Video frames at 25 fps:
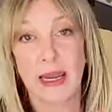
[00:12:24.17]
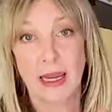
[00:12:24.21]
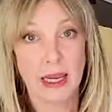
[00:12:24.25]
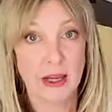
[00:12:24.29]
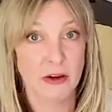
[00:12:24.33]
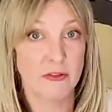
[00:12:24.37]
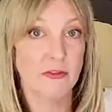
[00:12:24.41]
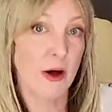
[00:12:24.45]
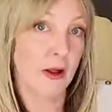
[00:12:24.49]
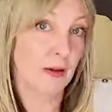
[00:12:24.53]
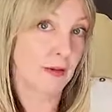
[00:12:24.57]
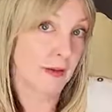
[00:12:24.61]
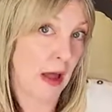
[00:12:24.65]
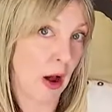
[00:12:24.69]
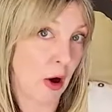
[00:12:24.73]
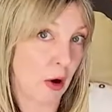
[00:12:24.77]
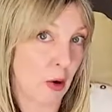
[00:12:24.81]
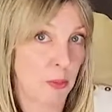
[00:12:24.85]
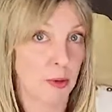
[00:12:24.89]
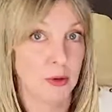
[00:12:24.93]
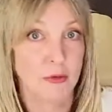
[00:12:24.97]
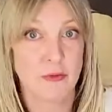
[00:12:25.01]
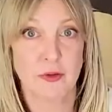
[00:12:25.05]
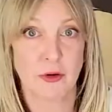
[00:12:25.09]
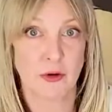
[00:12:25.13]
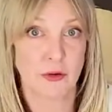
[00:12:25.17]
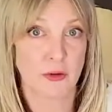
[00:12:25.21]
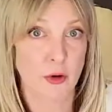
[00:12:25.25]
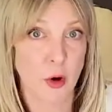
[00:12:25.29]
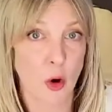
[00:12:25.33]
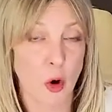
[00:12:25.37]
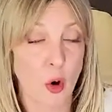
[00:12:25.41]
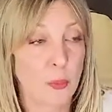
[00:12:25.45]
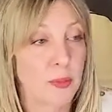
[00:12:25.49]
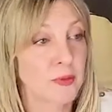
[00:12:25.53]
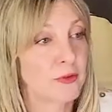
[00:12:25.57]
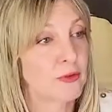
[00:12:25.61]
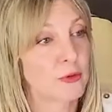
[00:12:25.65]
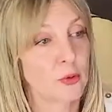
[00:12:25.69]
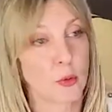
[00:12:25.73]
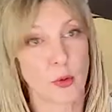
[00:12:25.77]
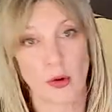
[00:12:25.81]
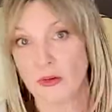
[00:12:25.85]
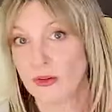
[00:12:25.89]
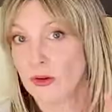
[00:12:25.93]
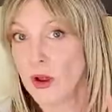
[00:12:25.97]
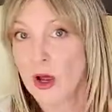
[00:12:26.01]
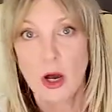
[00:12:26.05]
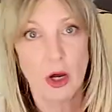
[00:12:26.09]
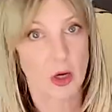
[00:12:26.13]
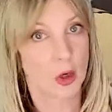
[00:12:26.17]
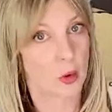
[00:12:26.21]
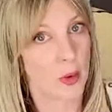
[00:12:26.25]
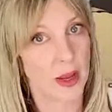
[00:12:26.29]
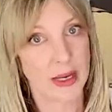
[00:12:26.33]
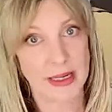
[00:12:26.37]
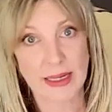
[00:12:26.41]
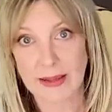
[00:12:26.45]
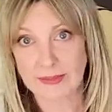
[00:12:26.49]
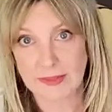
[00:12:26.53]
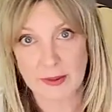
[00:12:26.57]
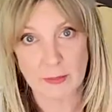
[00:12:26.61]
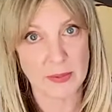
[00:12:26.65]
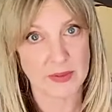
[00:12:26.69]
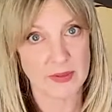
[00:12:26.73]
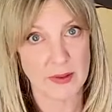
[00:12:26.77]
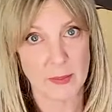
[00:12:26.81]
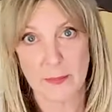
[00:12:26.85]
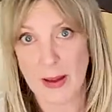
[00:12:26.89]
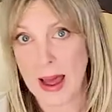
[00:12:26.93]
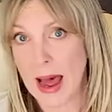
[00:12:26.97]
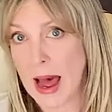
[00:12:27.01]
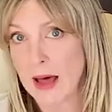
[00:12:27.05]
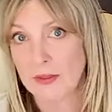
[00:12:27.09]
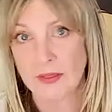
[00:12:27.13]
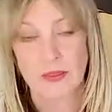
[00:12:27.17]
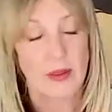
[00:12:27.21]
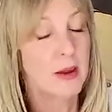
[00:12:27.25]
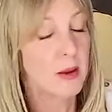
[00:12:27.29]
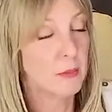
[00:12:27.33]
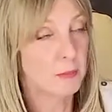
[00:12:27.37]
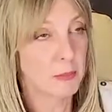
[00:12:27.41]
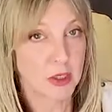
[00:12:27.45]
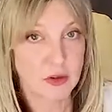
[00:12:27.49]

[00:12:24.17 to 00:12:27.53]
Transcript: If allowable, if there's no open sores, go ahead, get them in the bath.